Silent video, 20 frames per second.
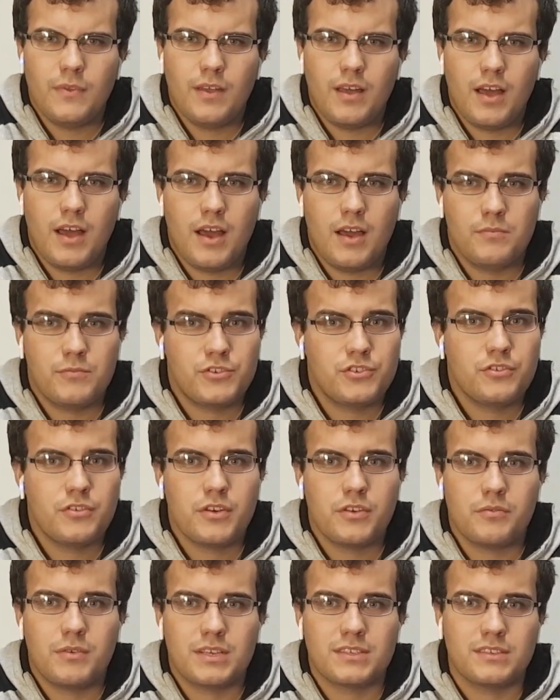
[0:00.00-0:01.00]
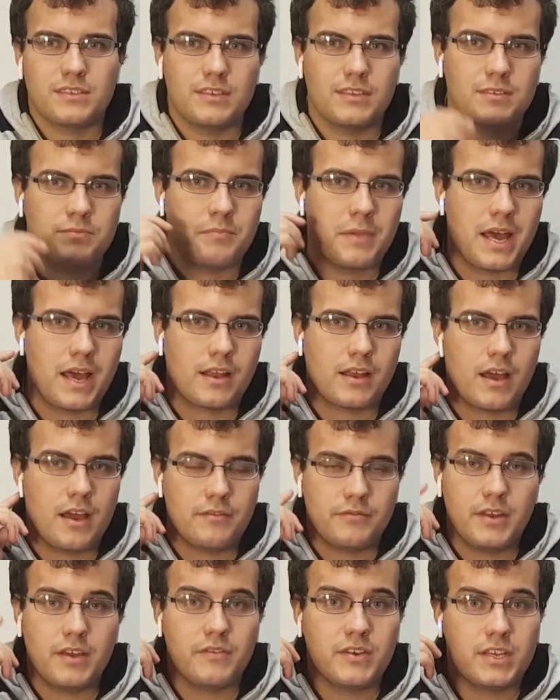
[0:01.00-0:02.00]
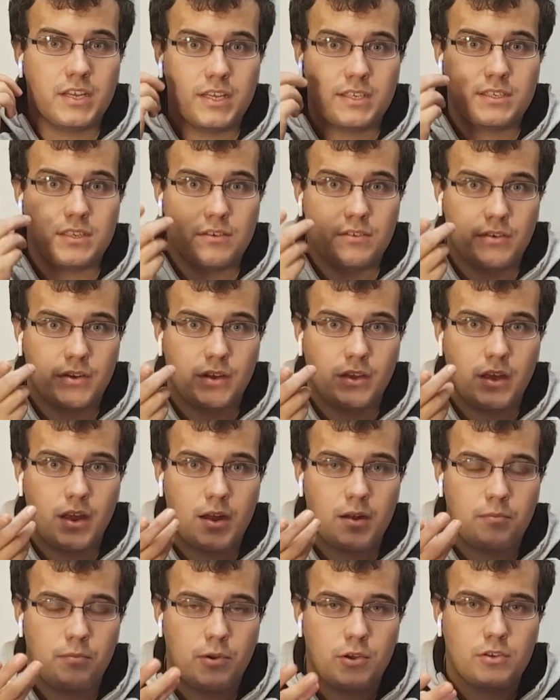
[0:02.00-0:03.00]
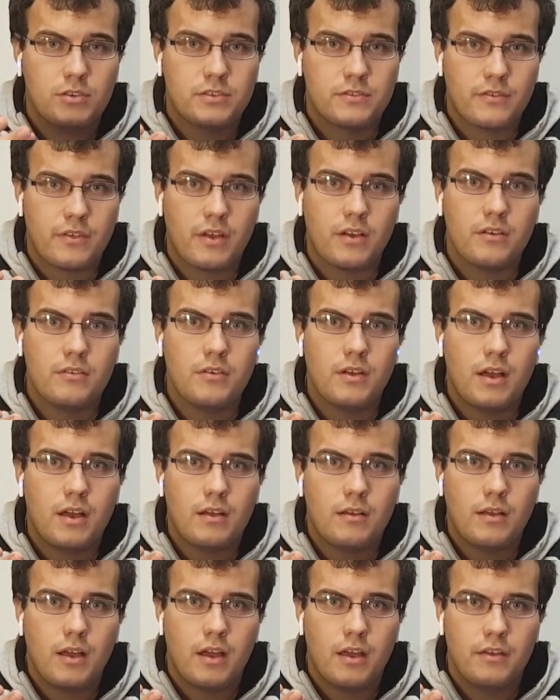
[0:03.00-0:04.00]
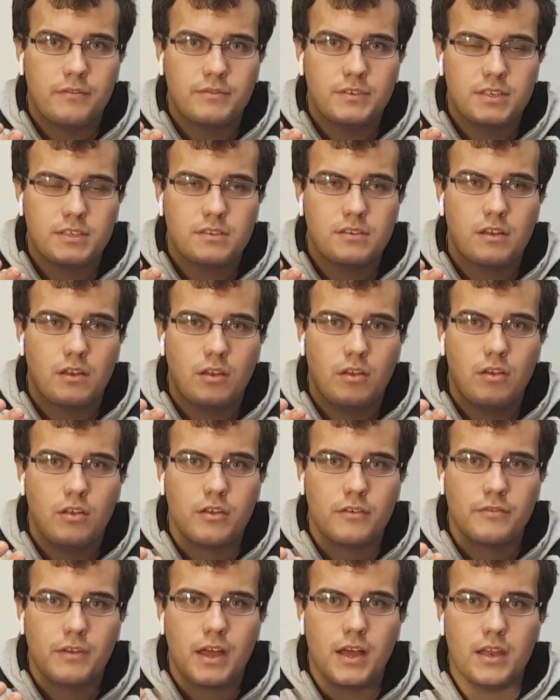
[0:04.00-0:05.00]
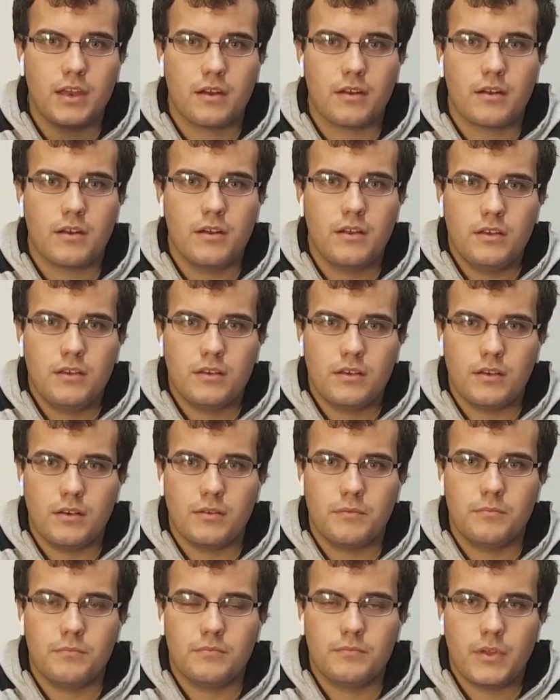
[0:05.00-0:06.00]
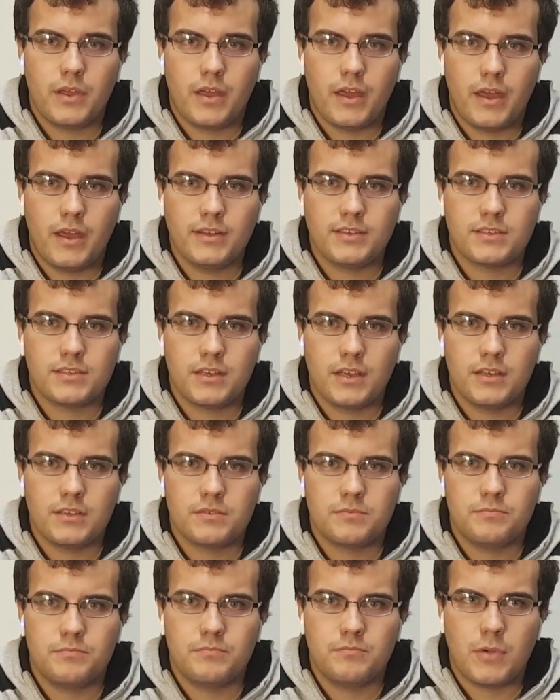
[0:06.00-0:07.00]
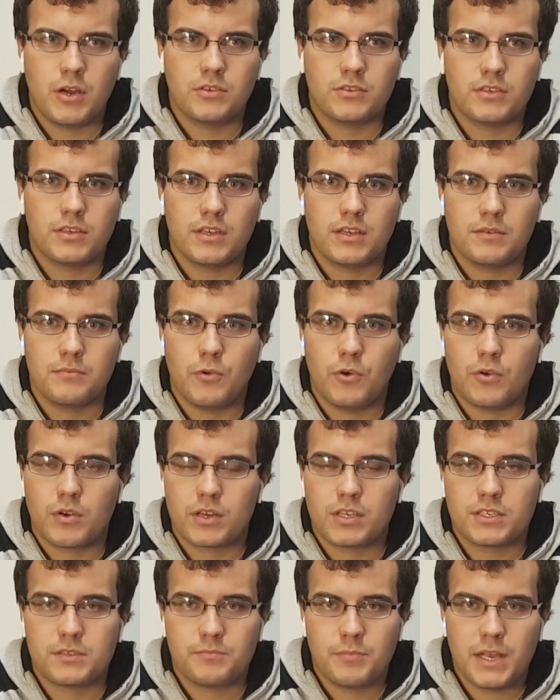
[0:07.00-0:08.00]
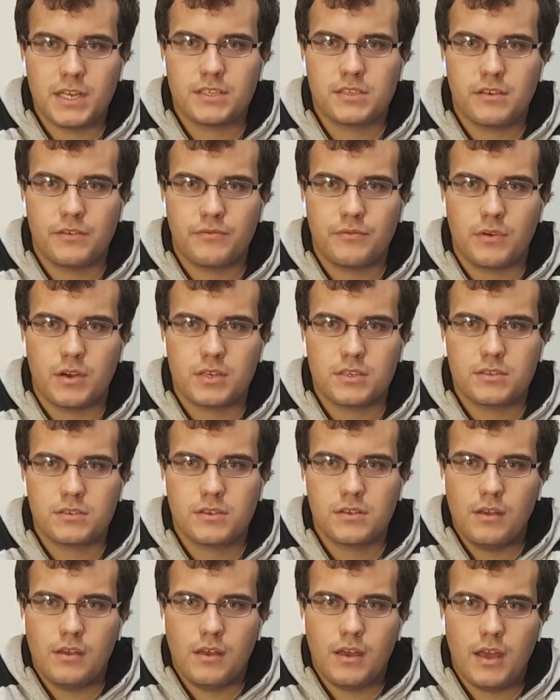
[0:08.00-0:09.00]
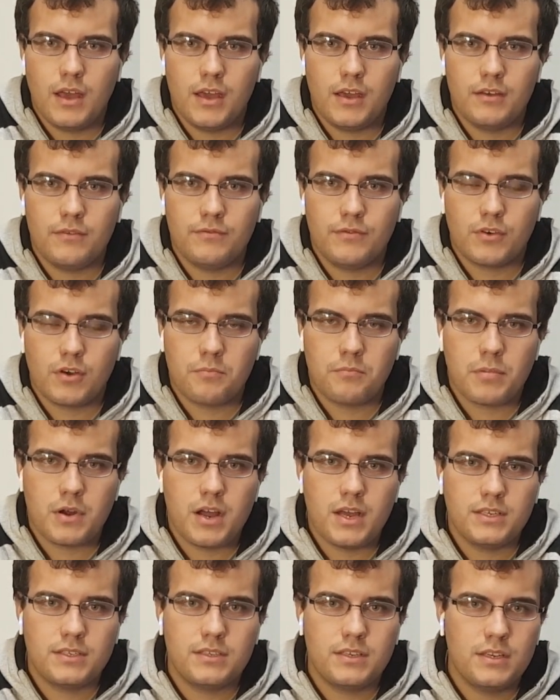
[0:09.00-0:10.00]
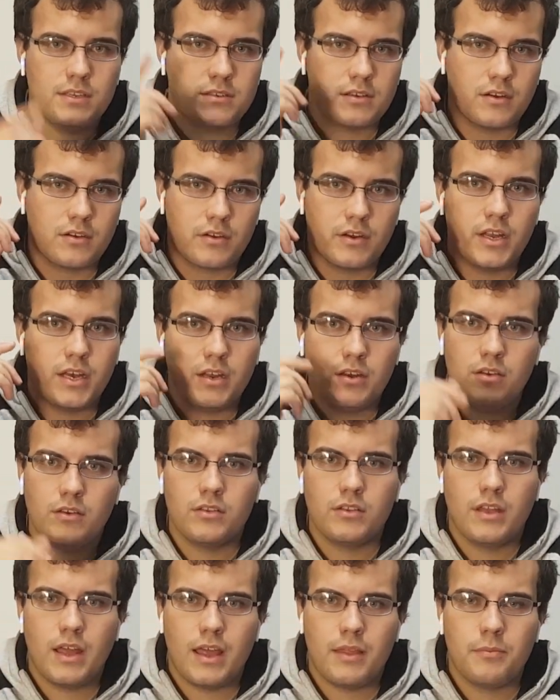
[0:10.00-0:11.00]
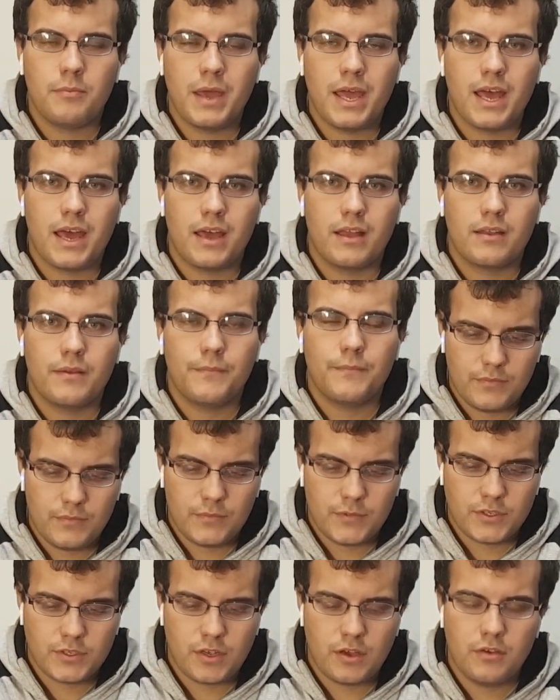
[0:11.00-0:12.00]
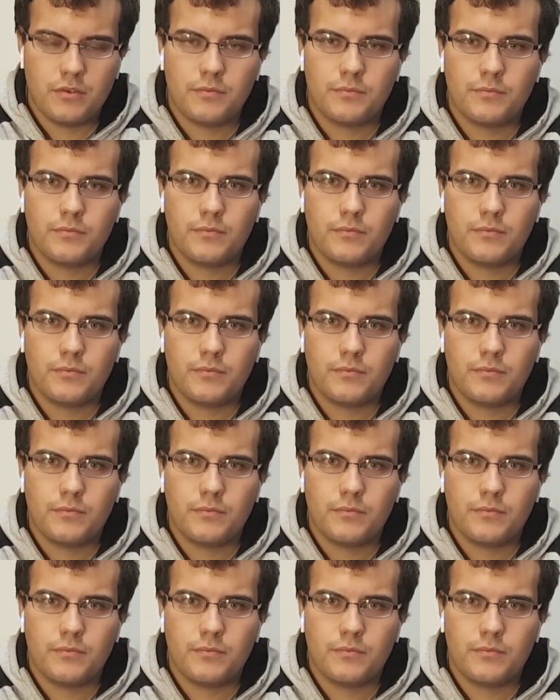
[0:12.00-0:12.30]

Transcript: I'm sure it wasn't this bad. I've never tested real AirPods though. I have tested a lot of other headsets, mostly more expensive ones, and for the price these are really not that bad. So